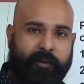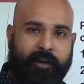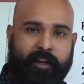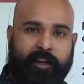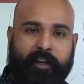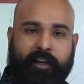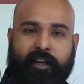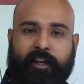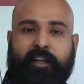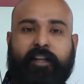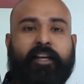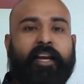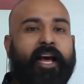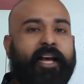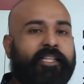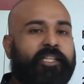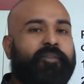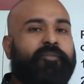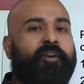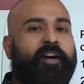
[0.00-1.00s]
be
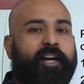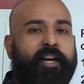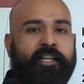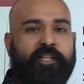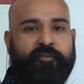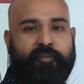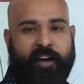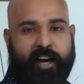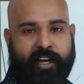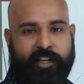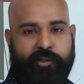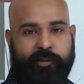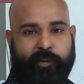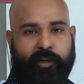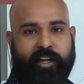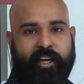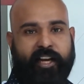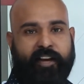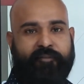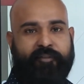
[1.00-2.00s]
classified as
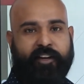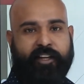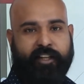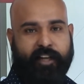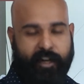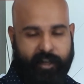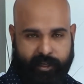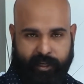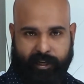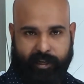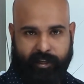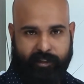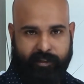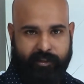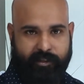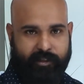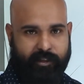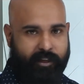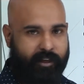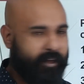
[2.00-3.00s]
factual if it
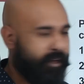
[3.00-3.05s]
contains